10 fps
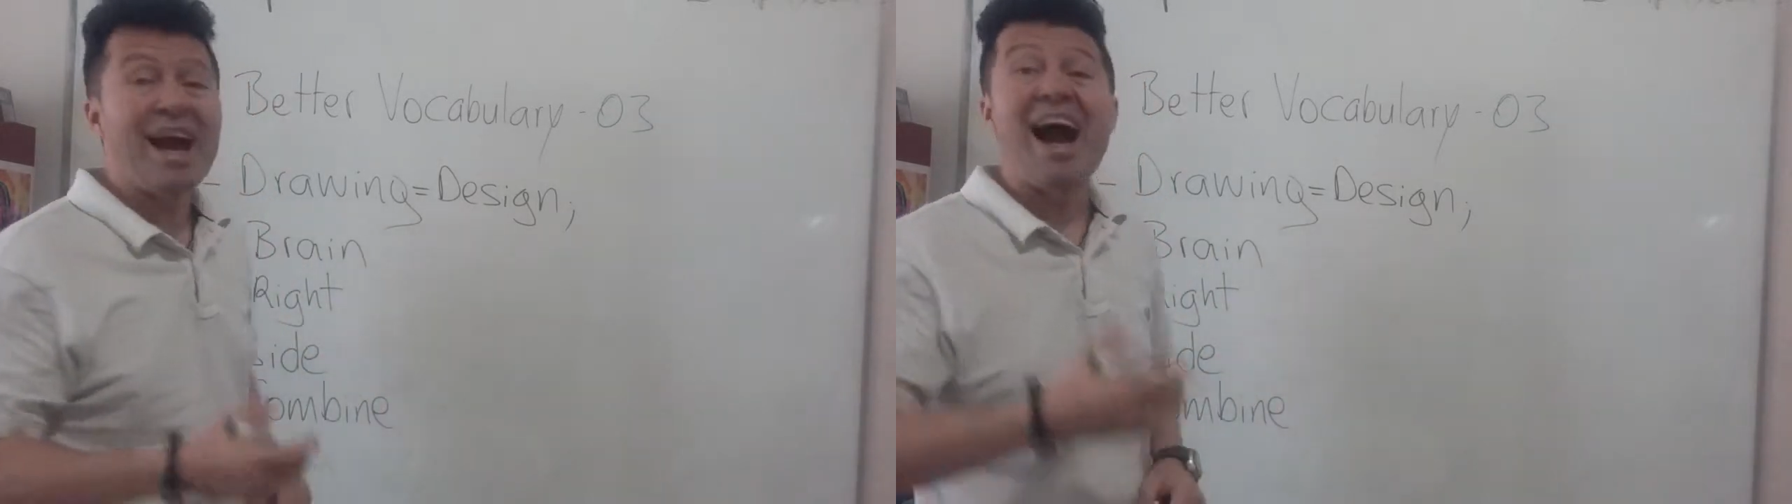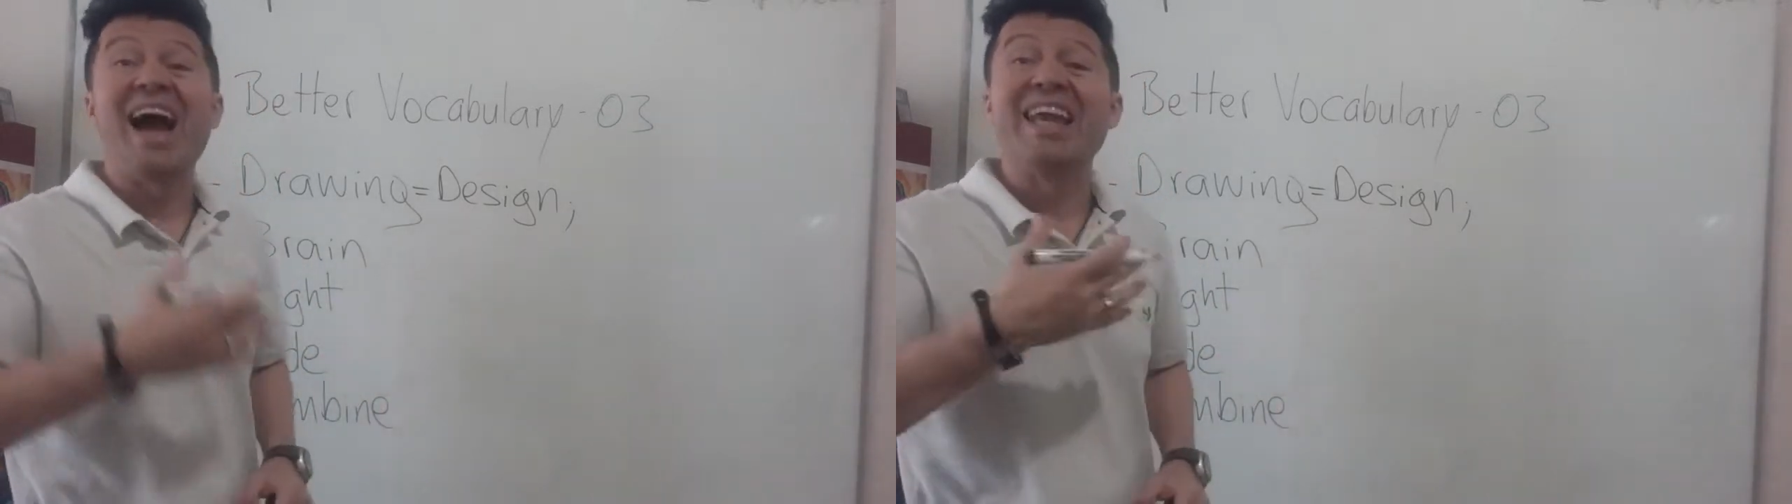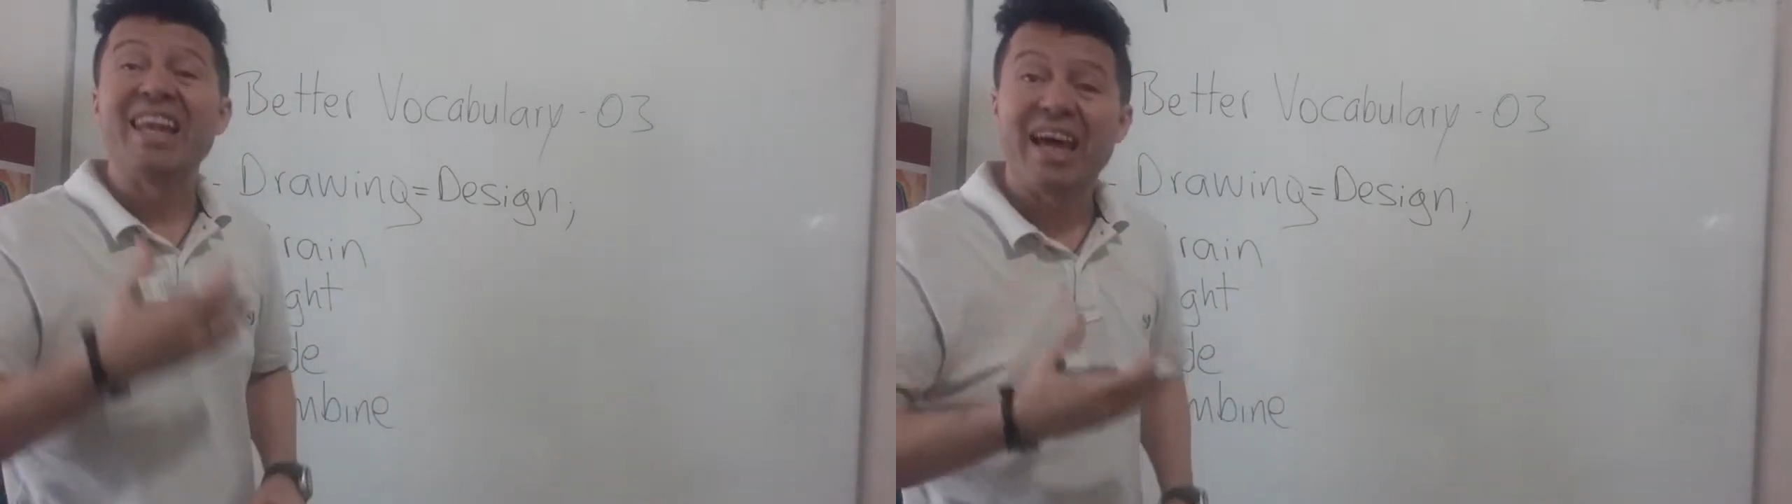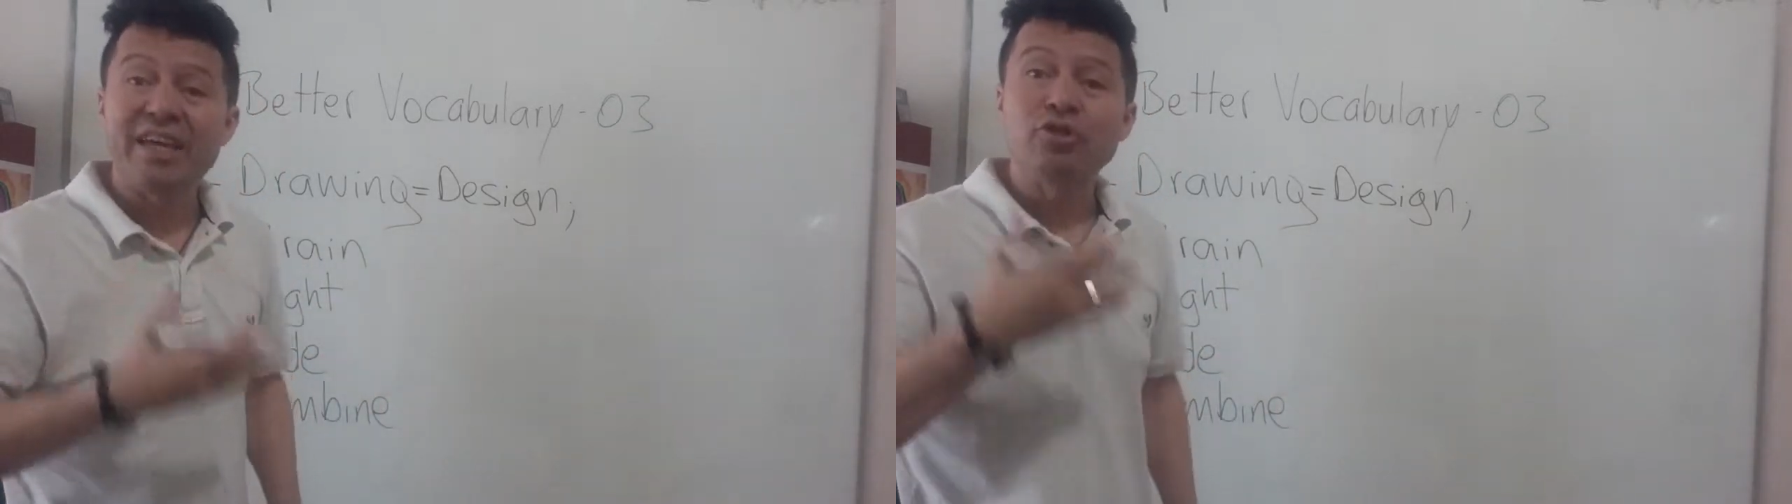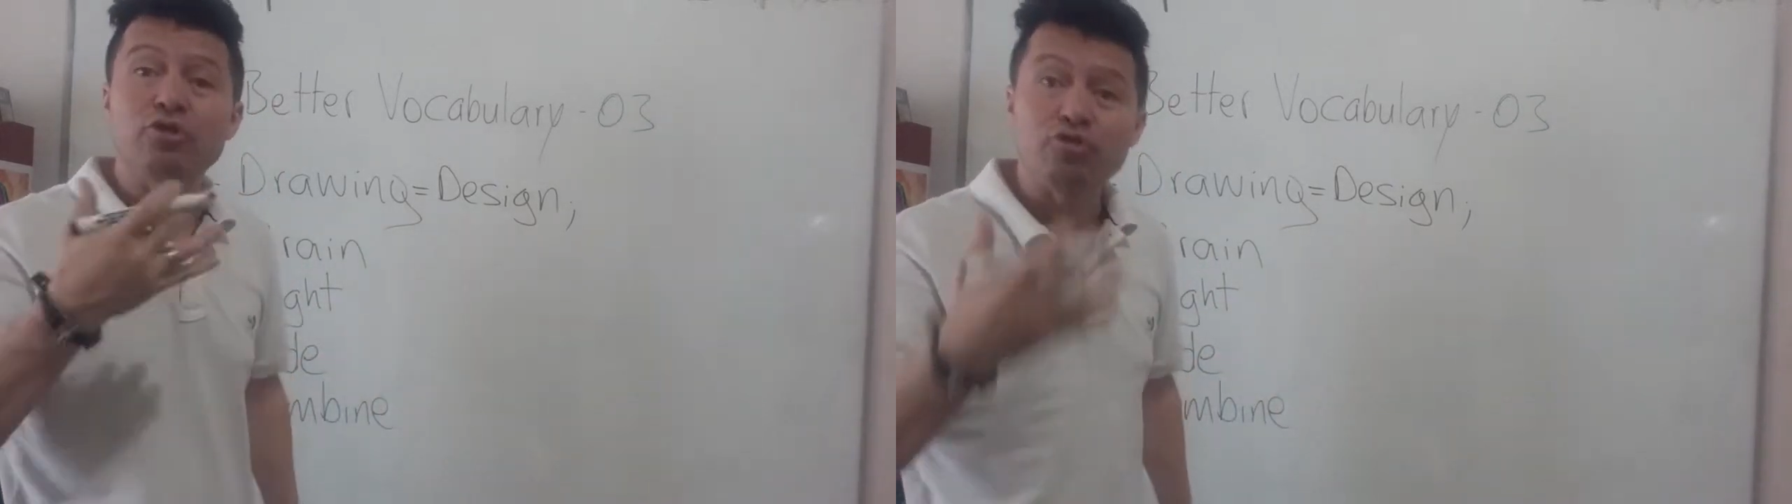I
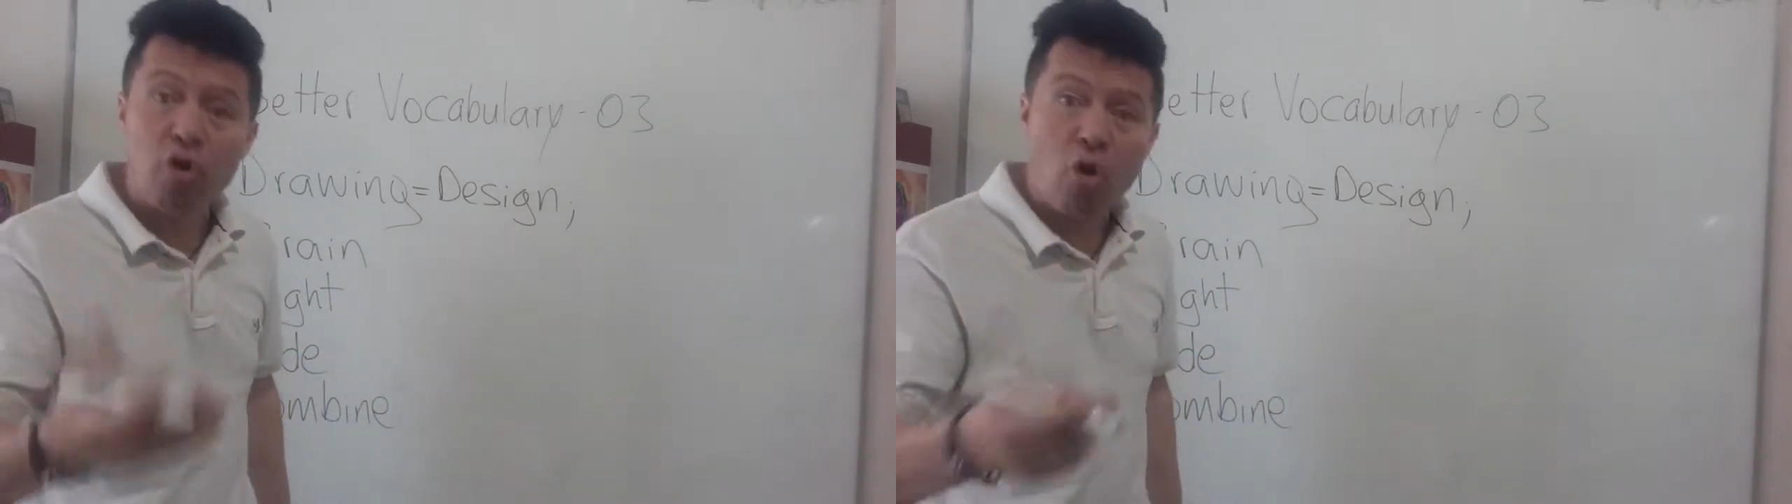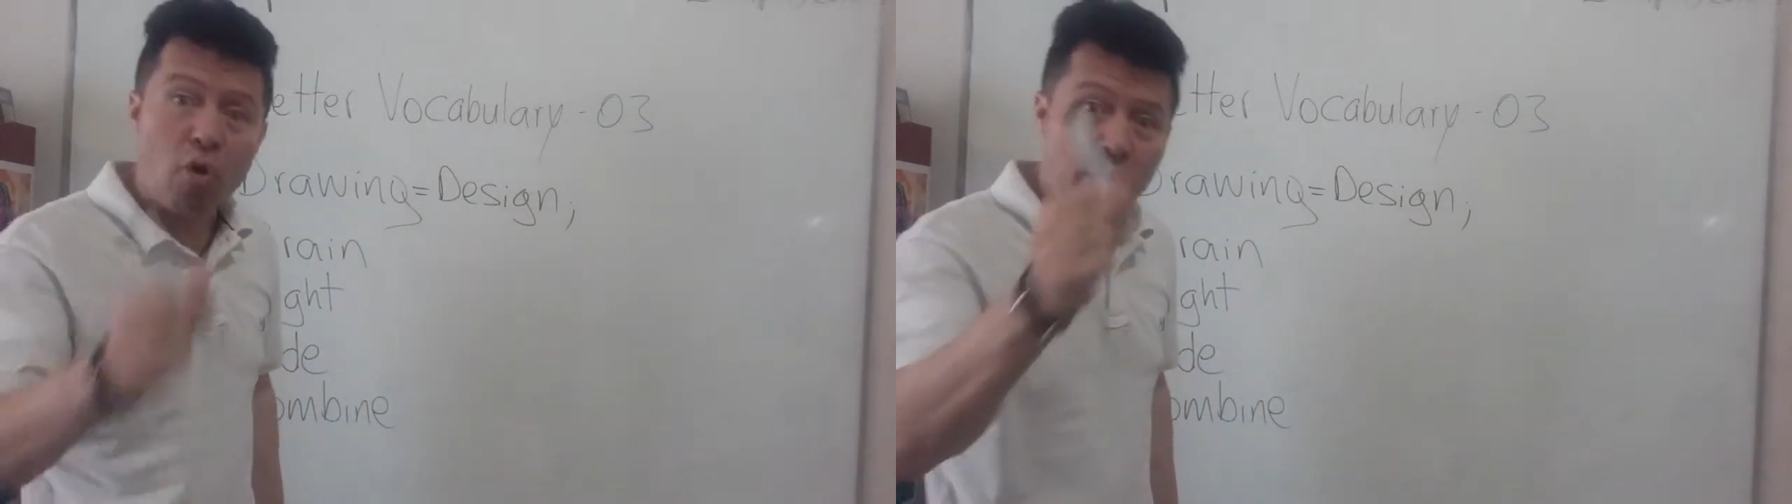like to draw,